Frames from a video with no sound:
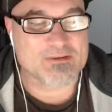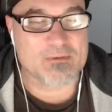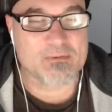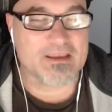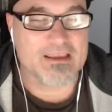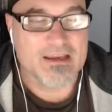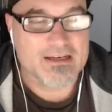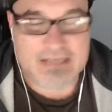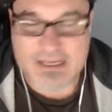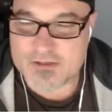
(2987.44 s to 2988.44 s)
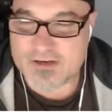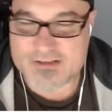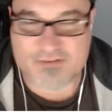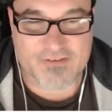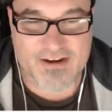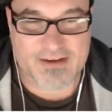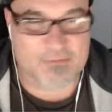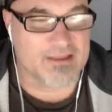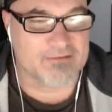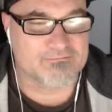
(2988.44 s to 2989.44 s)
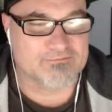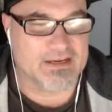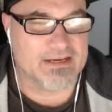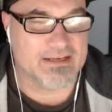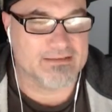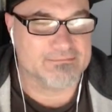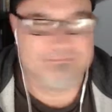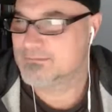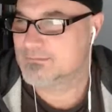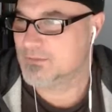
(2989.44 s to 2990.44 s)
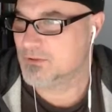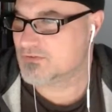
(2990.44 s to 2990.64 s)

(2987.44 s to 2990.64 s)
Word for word: because people are like, God, you guys are fighting. And we're like, fighting? What?